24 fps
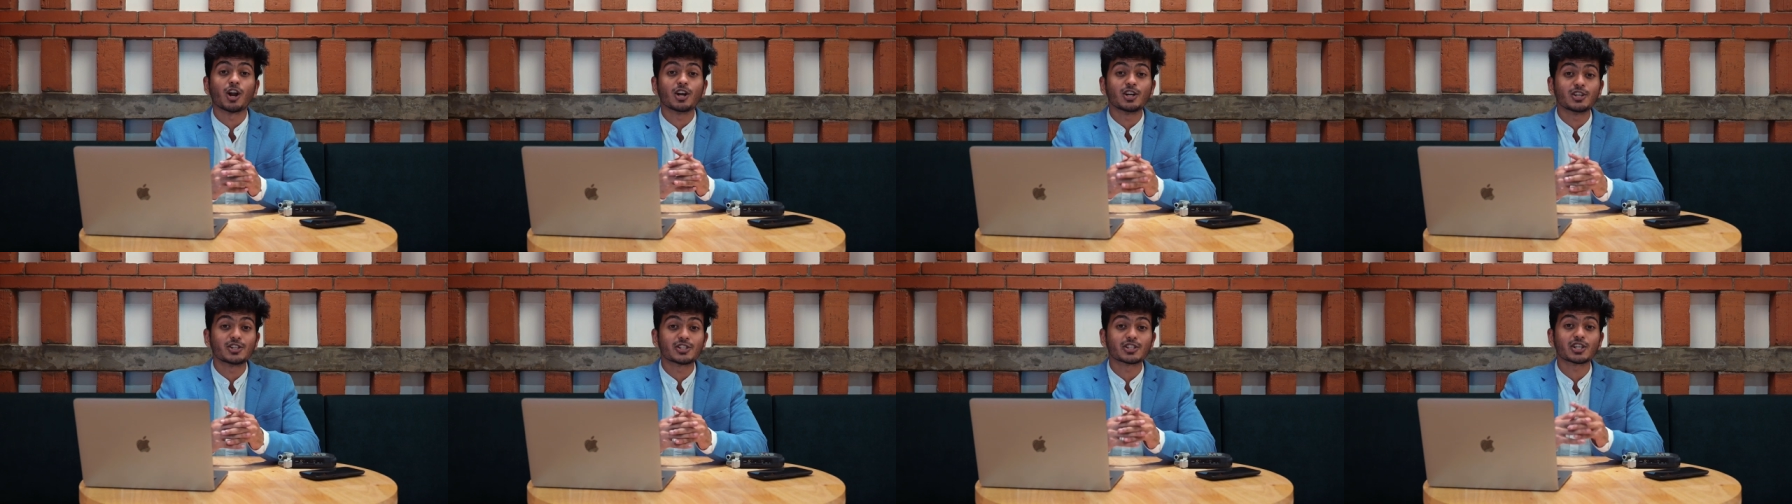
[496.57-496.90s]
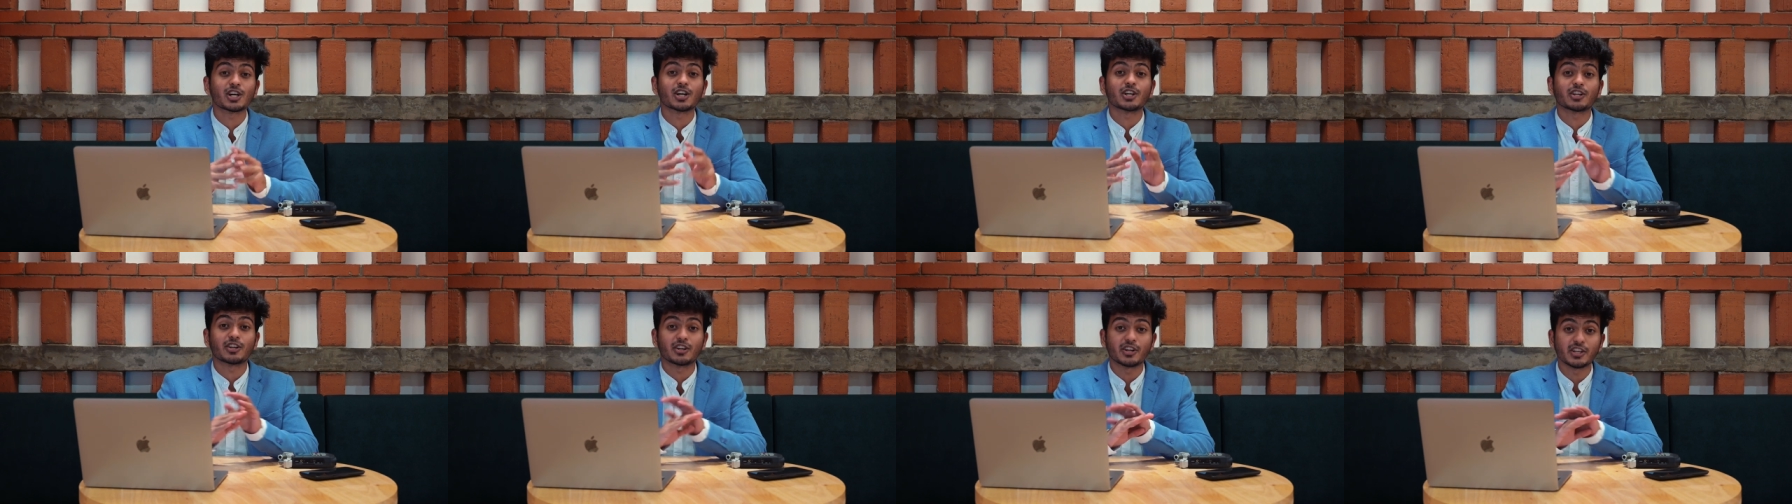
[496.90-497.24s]

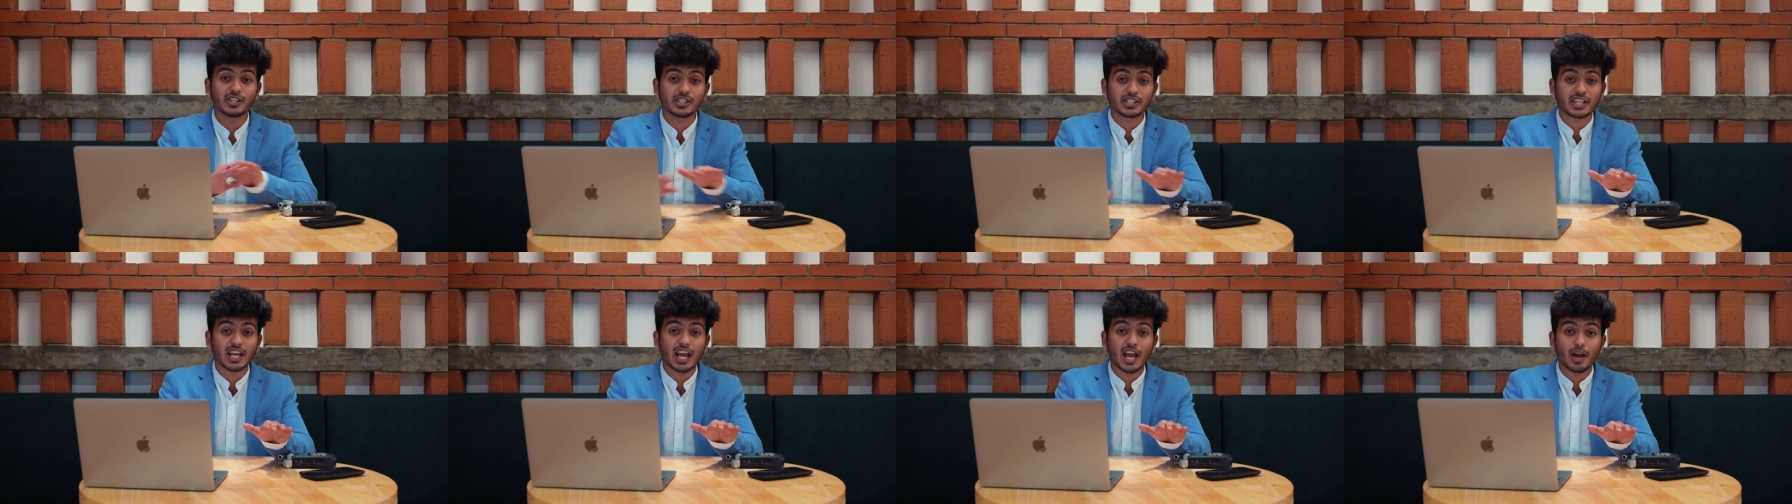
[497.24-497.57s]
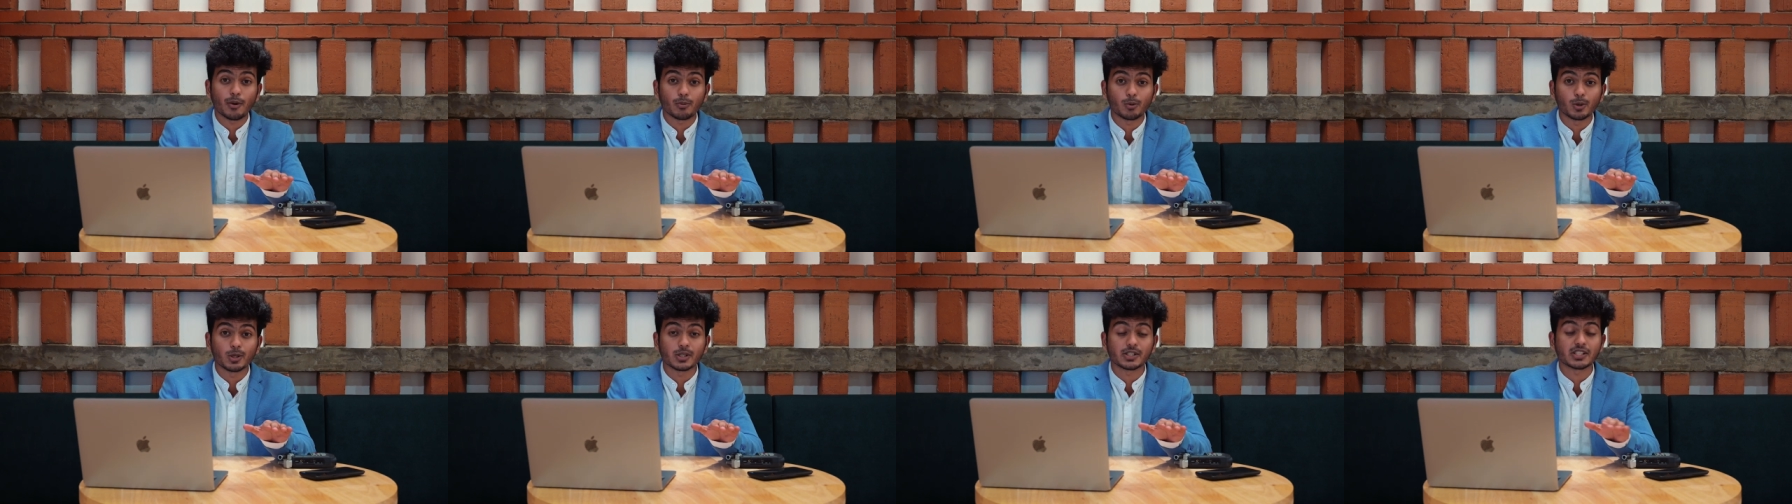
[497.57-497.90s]
ultra risk
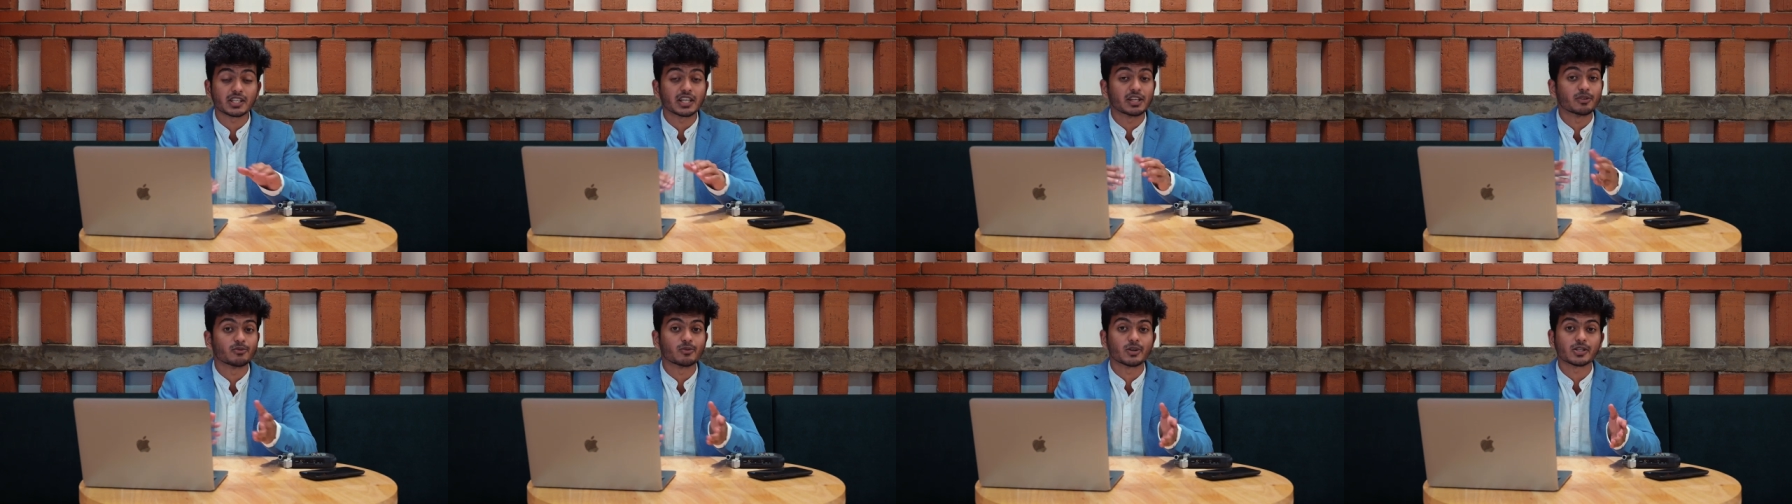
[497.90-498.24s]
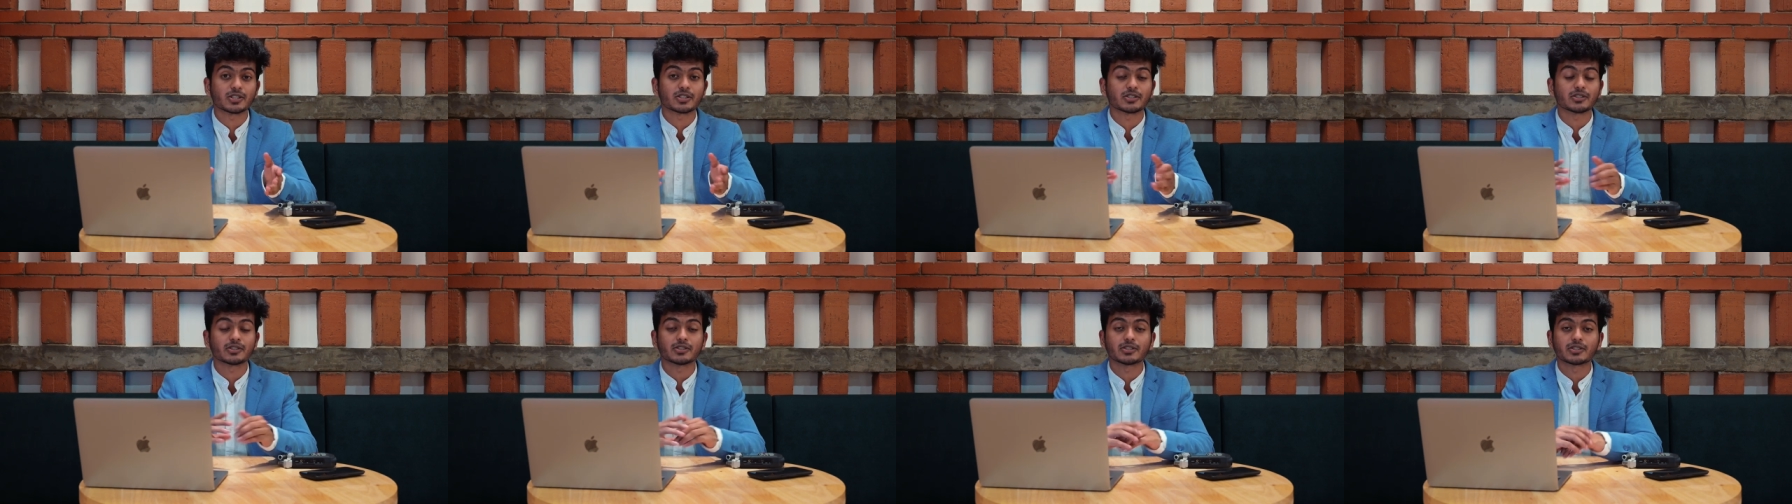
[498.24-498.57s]
averse
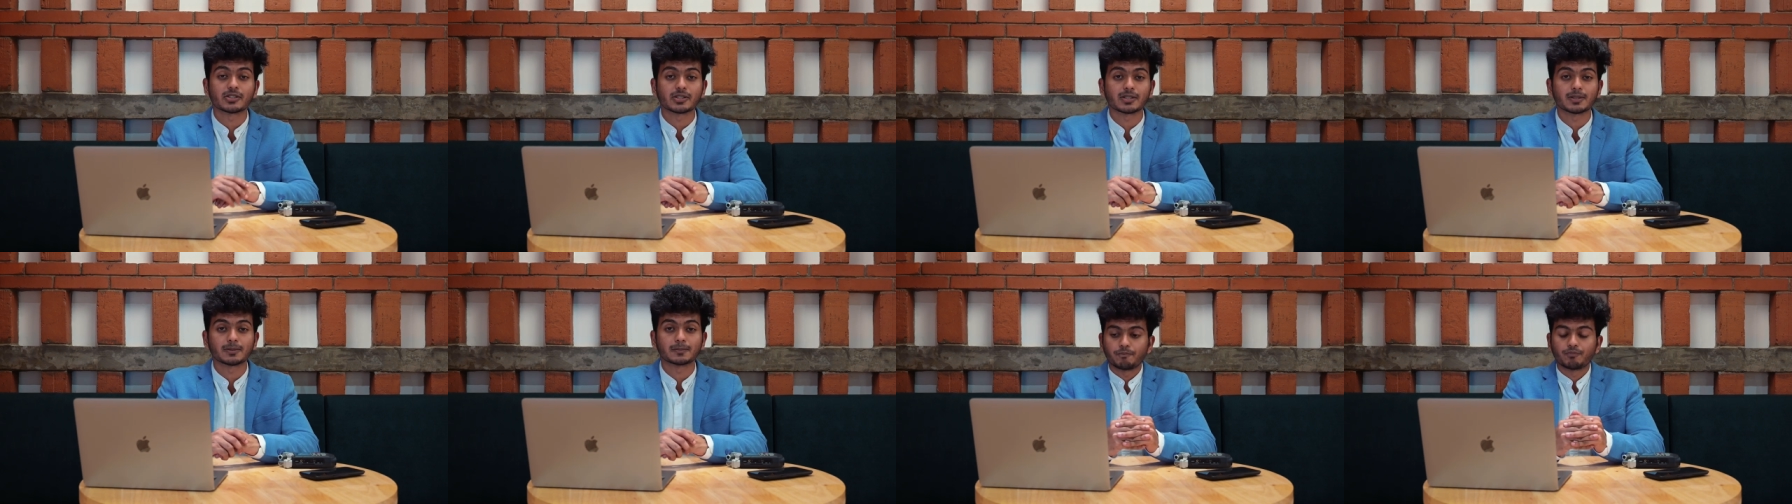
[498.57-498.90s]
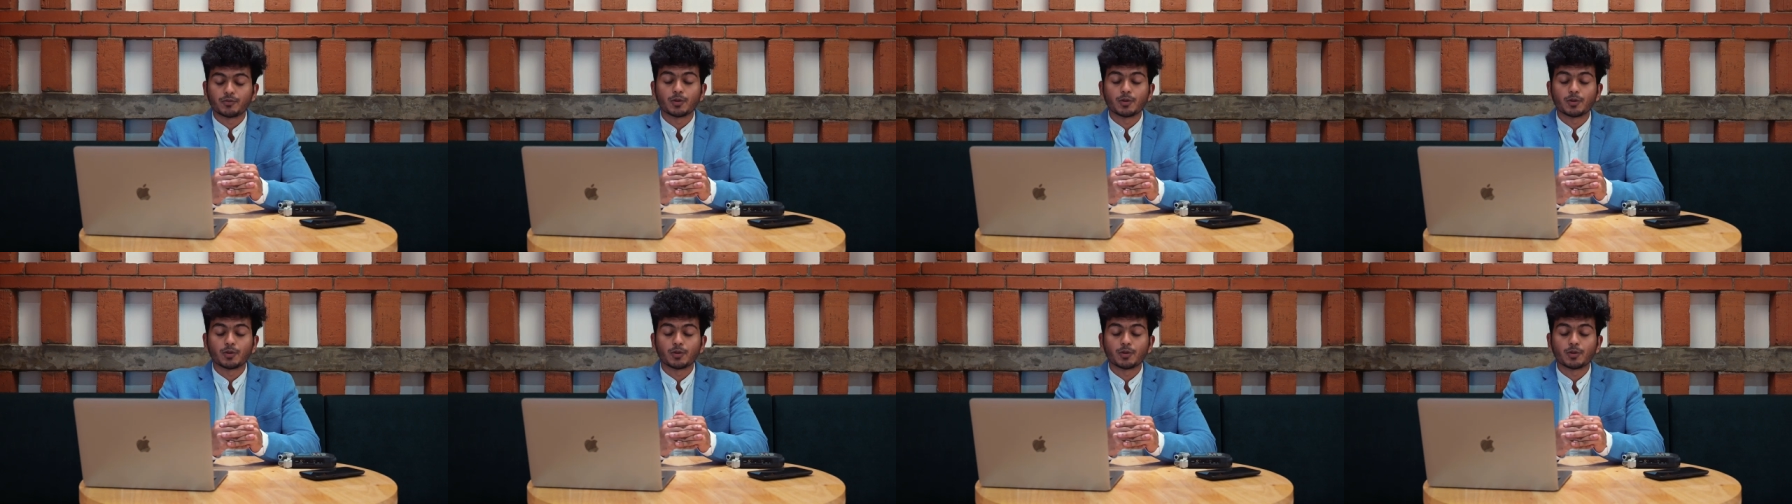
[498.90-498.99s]
investors.